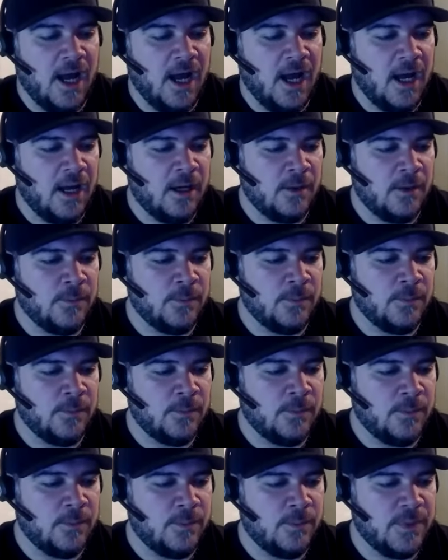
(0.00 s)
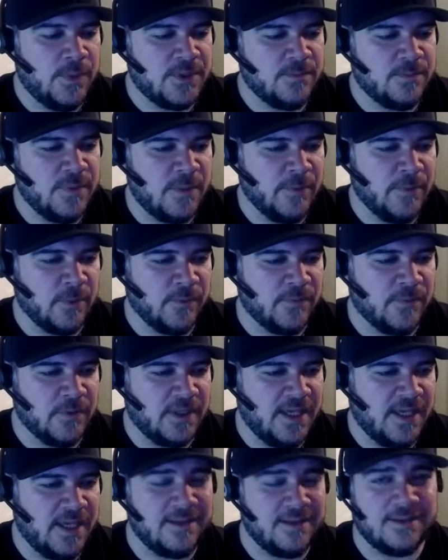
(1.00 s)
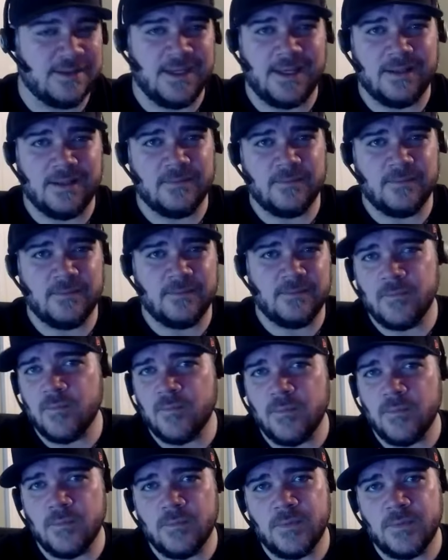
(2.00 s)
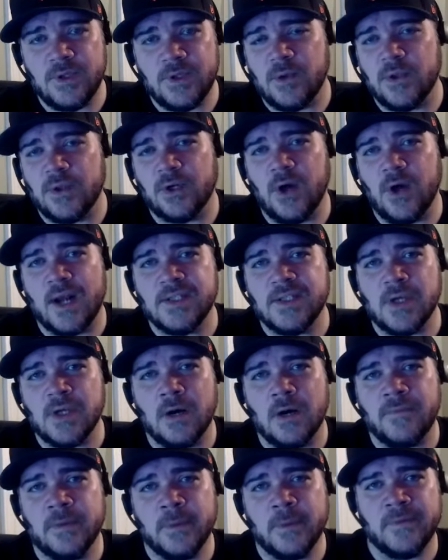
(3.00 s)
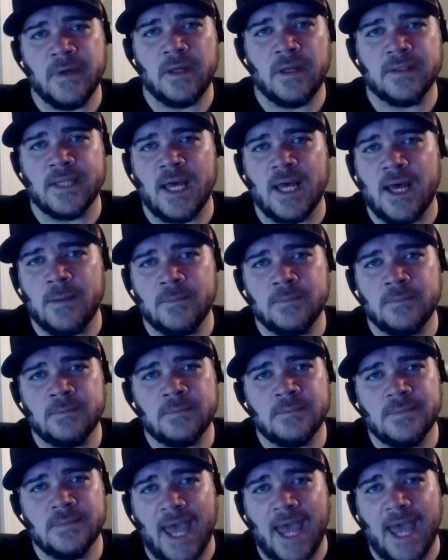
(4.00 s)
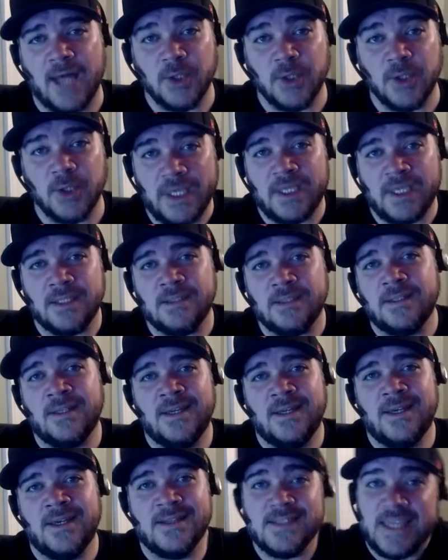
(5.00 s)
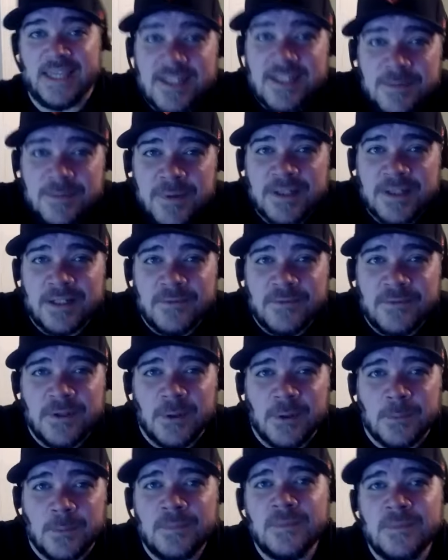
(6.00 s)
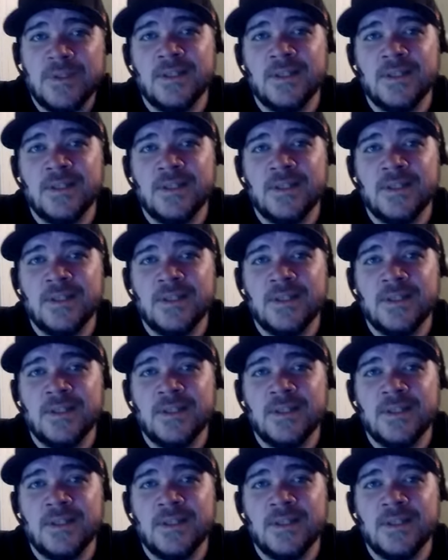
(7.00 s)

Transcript: Um, but people forget that, you know, the greatest horror film of all time, Halloween, the independent film,